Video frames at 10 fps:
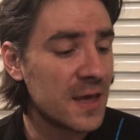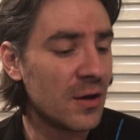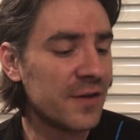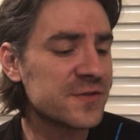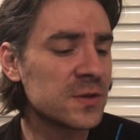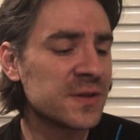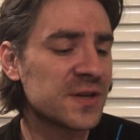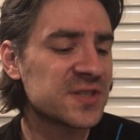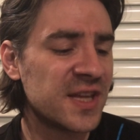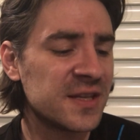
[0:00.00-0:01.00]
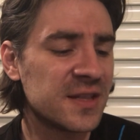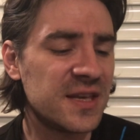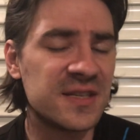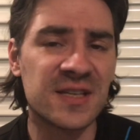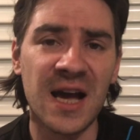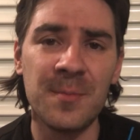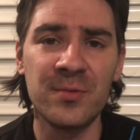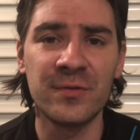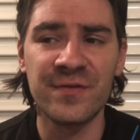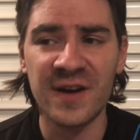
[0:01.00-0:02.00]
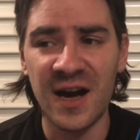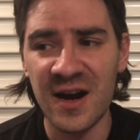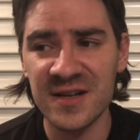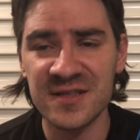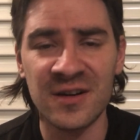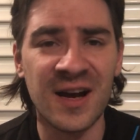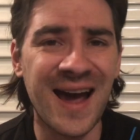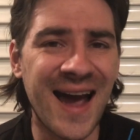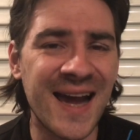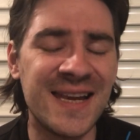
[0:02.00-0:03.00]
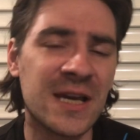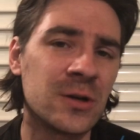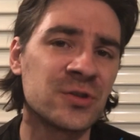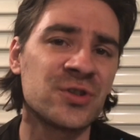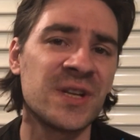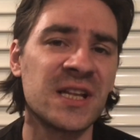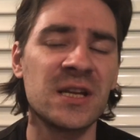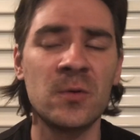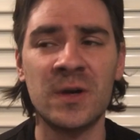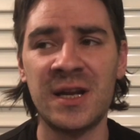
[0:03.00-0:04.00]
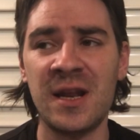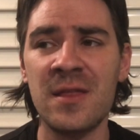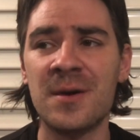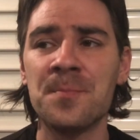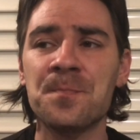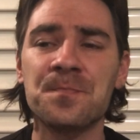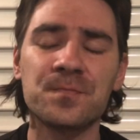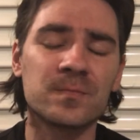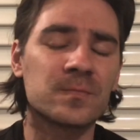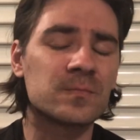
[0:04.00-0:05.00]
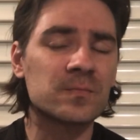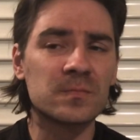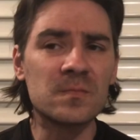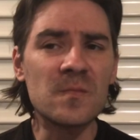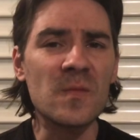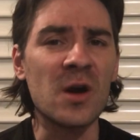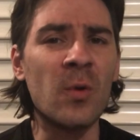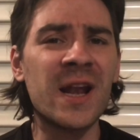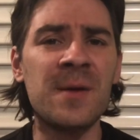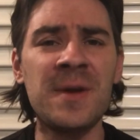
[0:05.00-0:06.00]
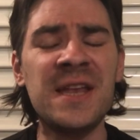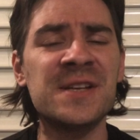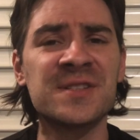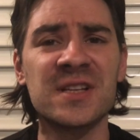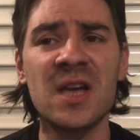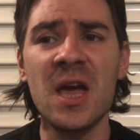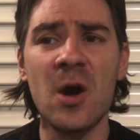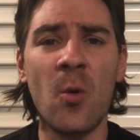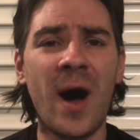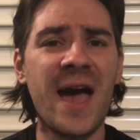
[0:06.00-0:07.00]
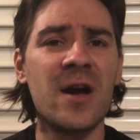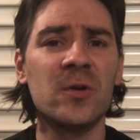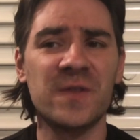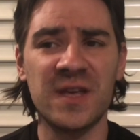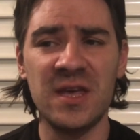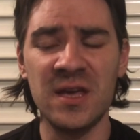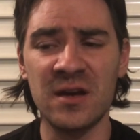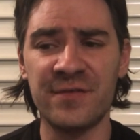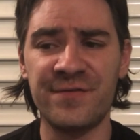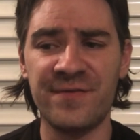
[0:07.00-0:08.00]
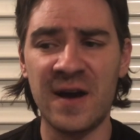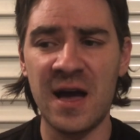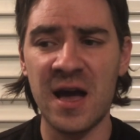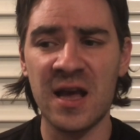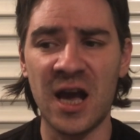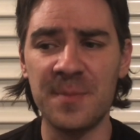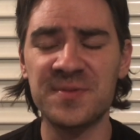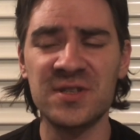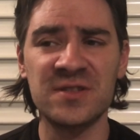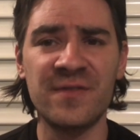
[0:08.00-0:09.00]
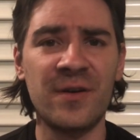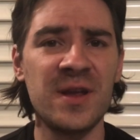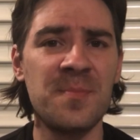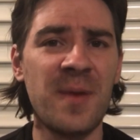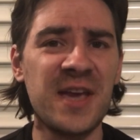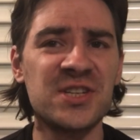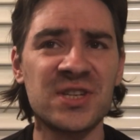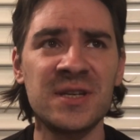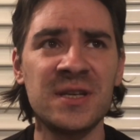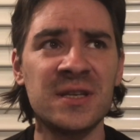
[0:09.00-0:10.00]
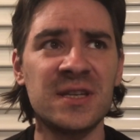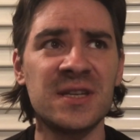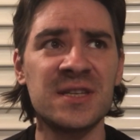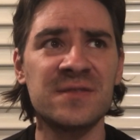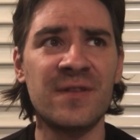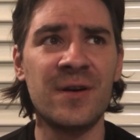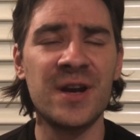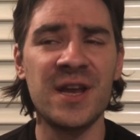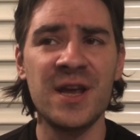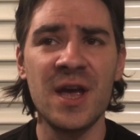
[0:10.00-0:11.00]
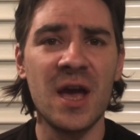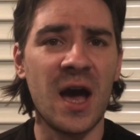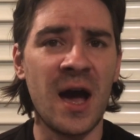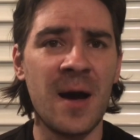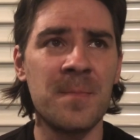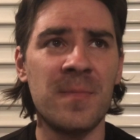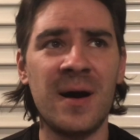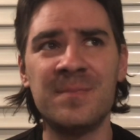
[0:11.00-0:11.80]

You have to understand that these couple of cards are highly contradicting one another. What I mean is that while the King of uh, Cups is very patient, it is very, um,